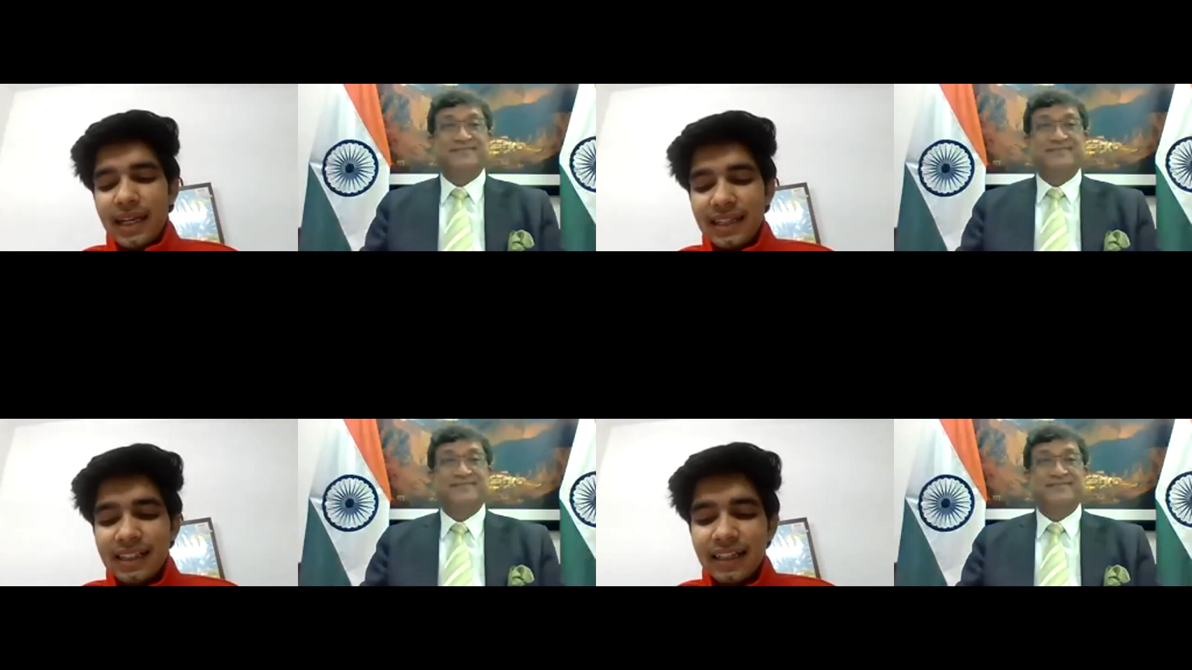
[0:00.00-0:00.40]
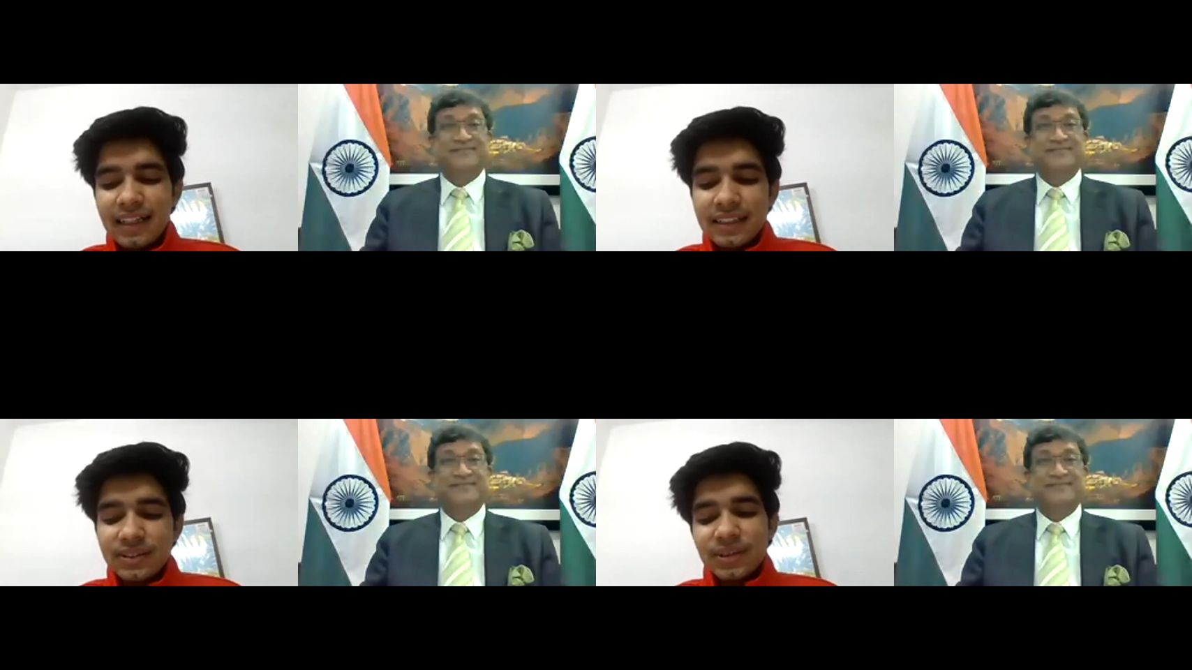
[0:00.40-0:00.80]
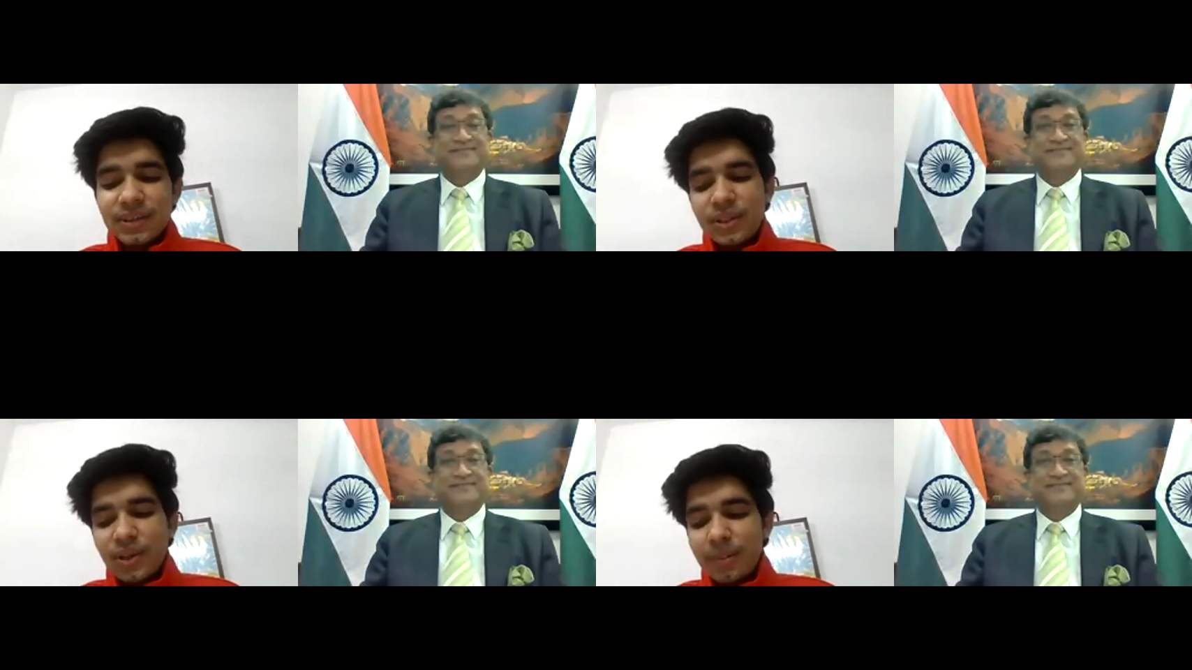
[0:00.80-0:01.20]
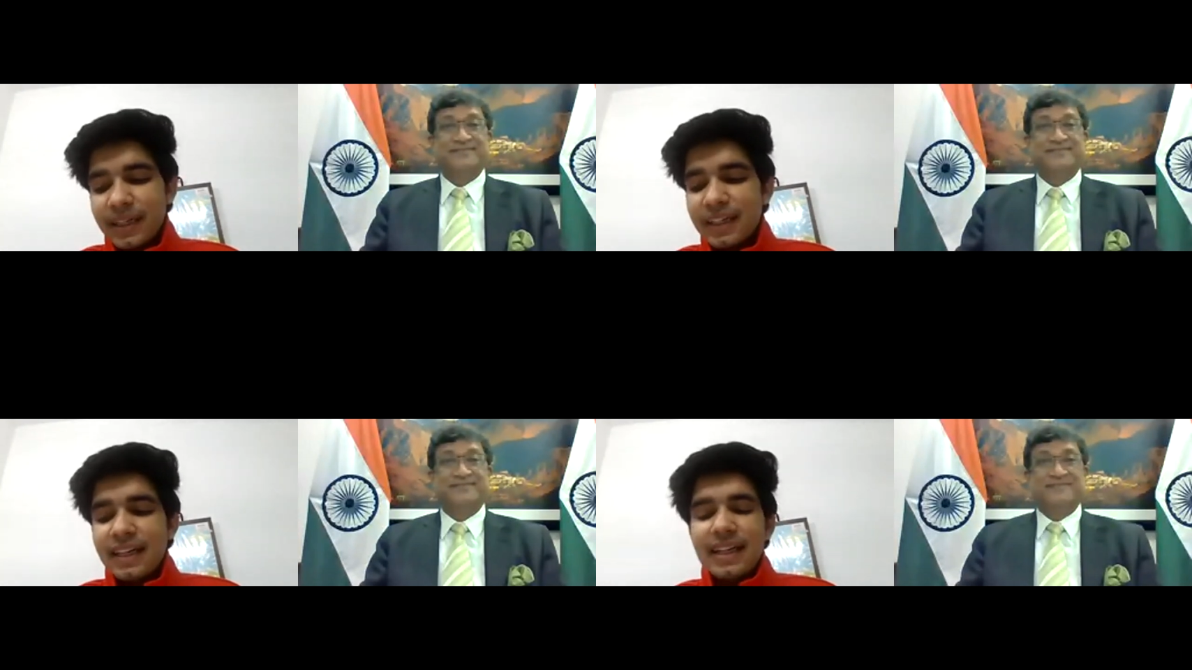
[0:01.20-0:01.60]
Speaker 1: enlighten us on the
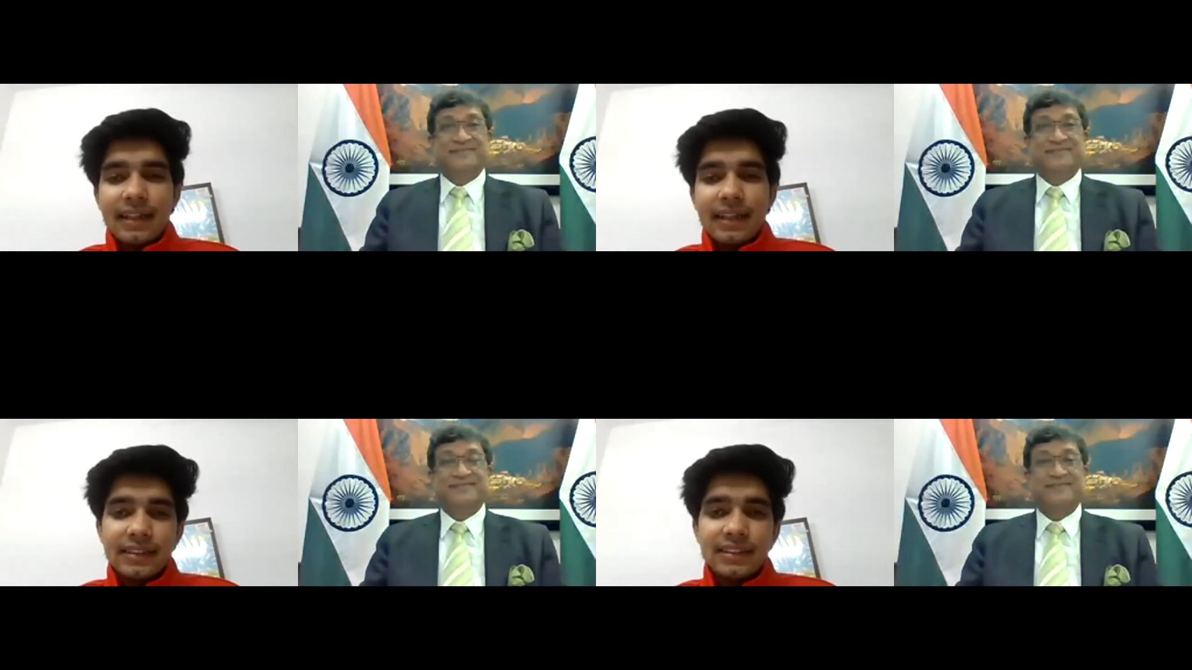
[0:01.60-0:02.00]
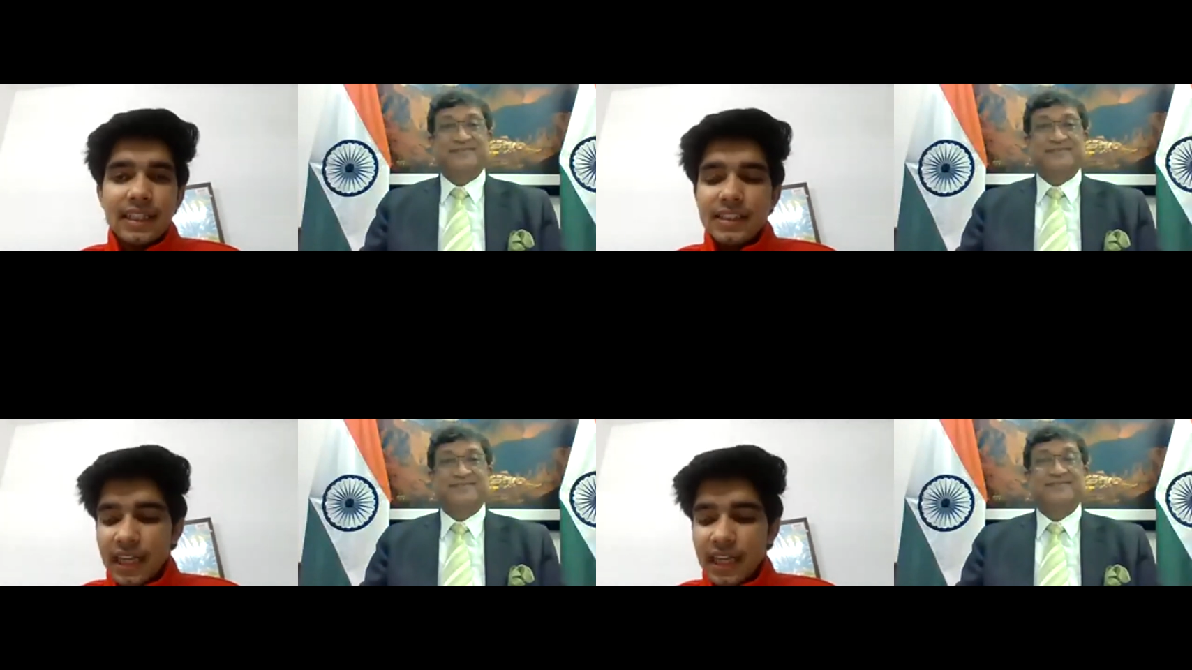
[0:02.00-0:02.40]
topic trends and